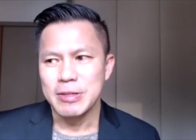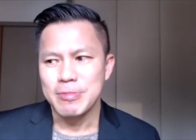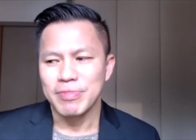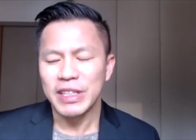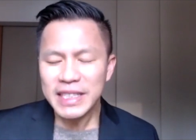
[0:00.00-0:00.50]

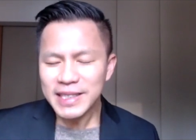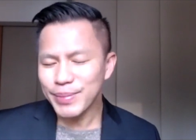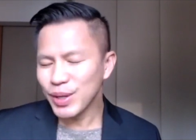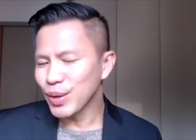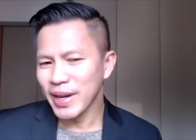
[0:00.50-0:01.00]
listed
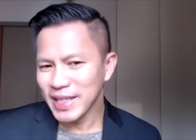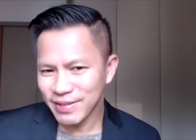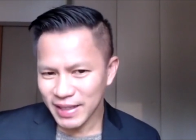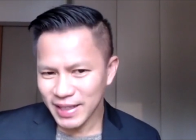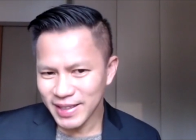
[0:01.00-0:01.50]
Bitcoin
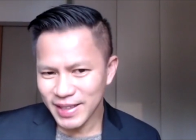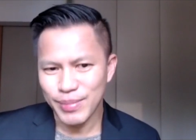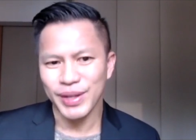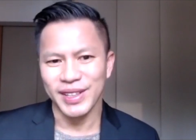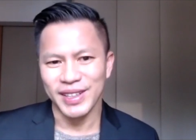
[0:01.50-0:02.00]
SV in the
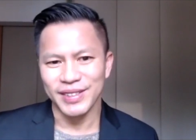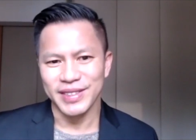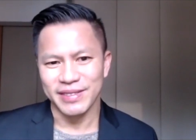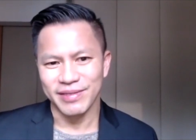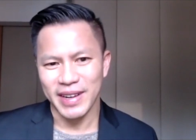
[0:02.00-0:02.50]
middle of
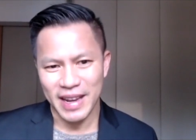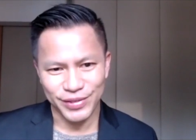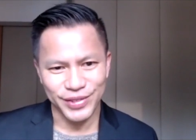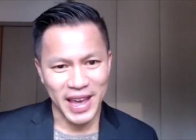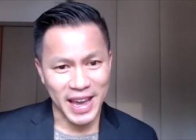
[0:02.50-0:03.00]
and right
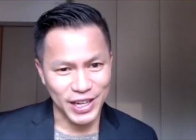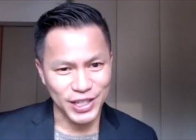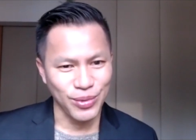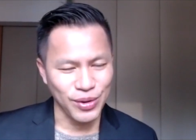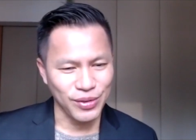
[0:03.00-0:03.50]
after the
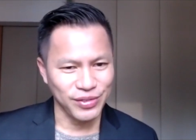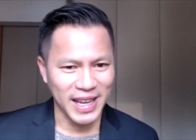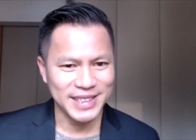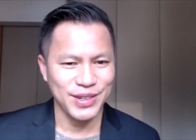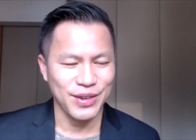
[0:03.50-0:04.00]
hash war of
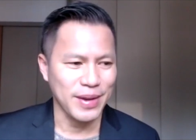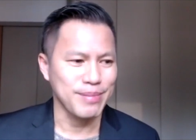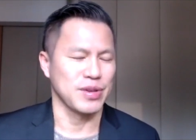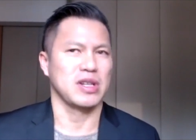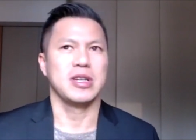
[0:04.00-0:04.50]
last
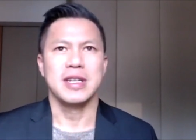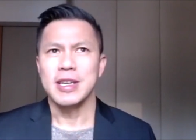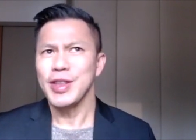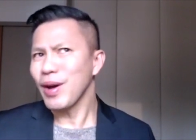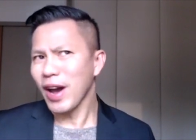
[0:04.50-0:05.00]
November,
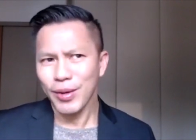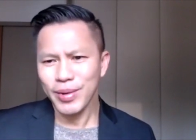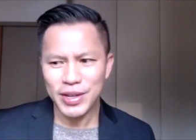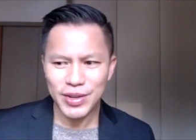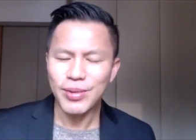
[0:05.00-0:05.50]
you know, I
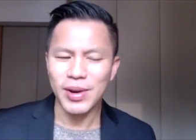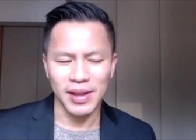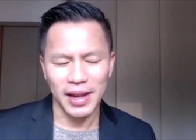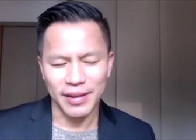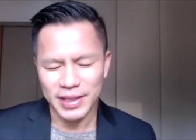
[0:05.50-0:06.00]
already knew a
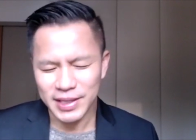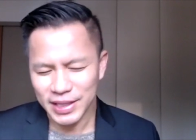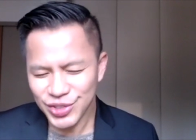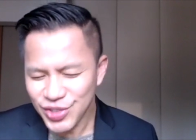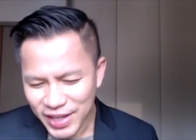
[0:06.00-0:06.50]
lot of these
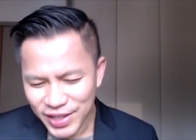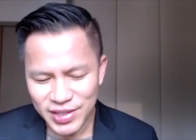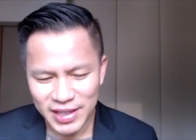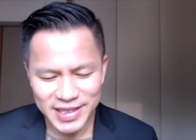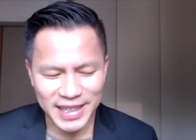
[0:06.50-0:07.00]
exchange
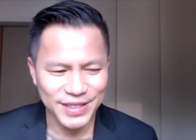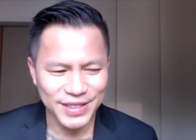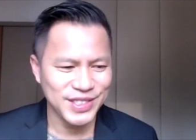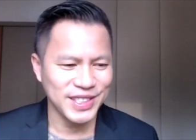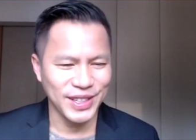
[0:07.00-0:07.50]
executives
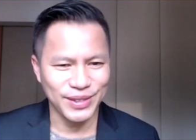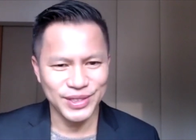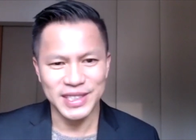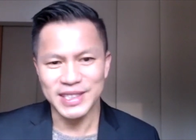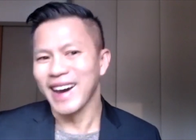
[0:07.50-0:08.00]
and CEOs
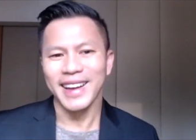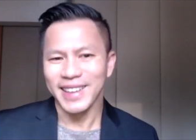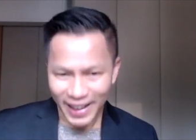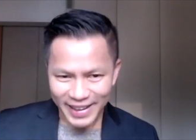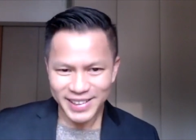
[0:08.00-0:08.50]
did not
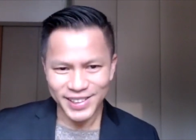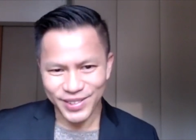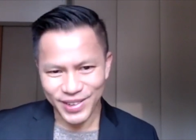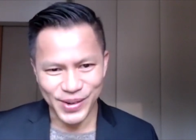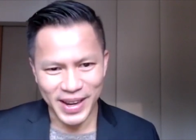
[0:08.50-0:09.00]
like
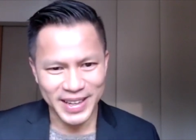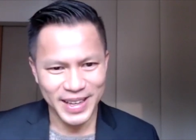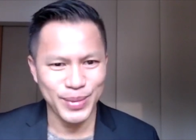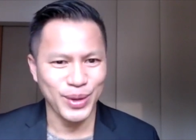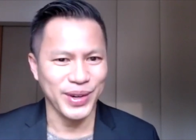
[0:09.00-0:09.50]
Craig Wright
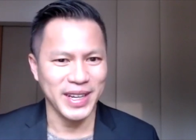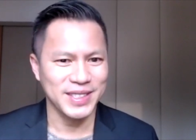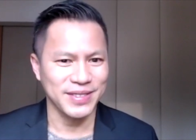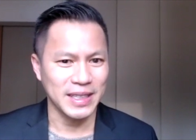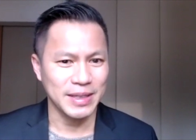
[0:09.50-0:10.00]
and Bitcoin
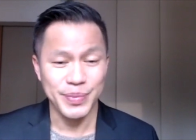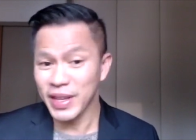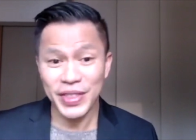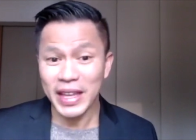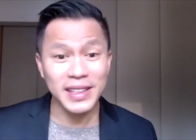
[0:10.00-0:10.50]
SV,
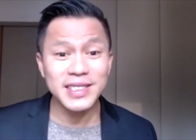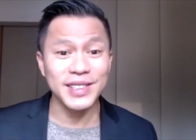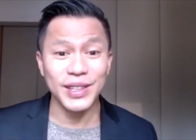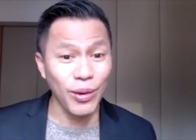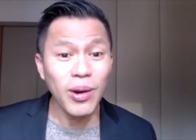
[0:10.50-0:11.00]
yet they listed
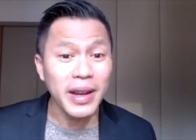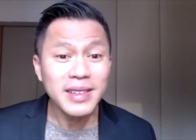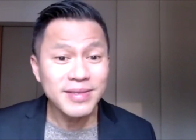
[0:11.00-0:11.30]
the coin,